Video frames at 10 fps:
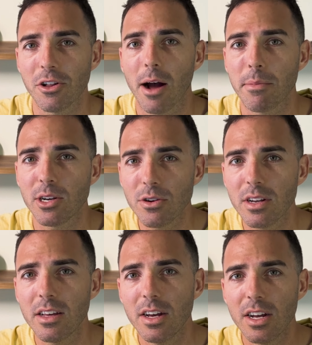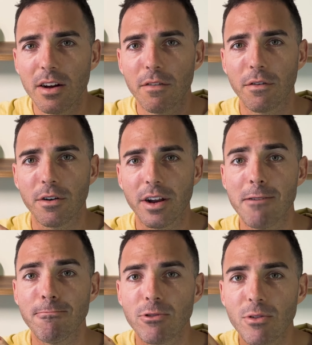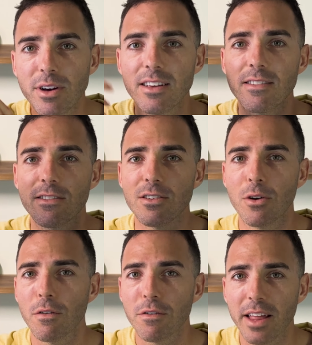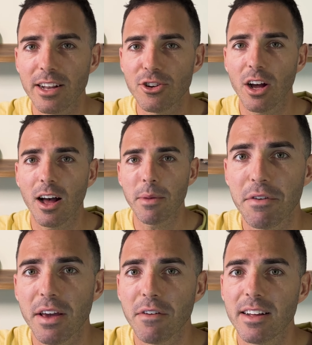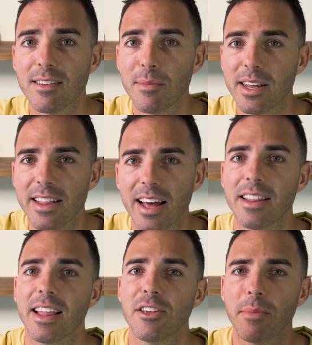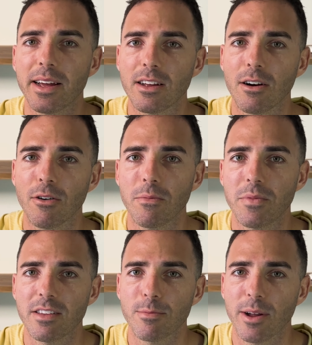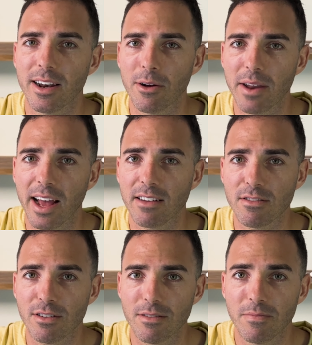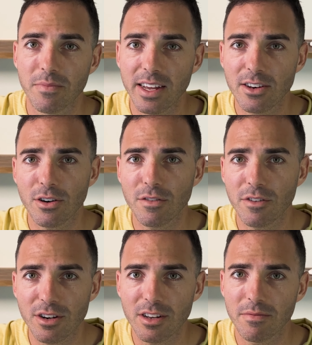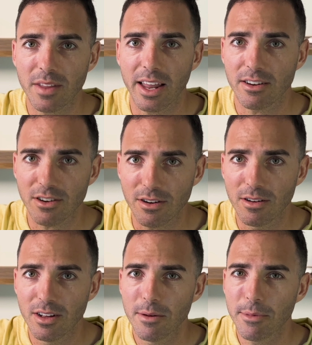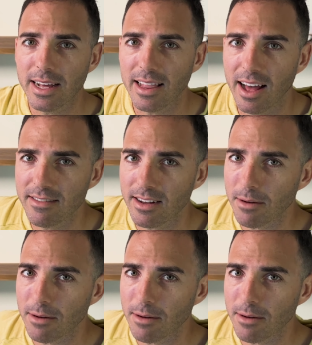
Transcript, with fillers: opportunity for employees to go for that job. If you can't find somebody in that, then you might go and spread it out external. Internal first, then external. Pretty classic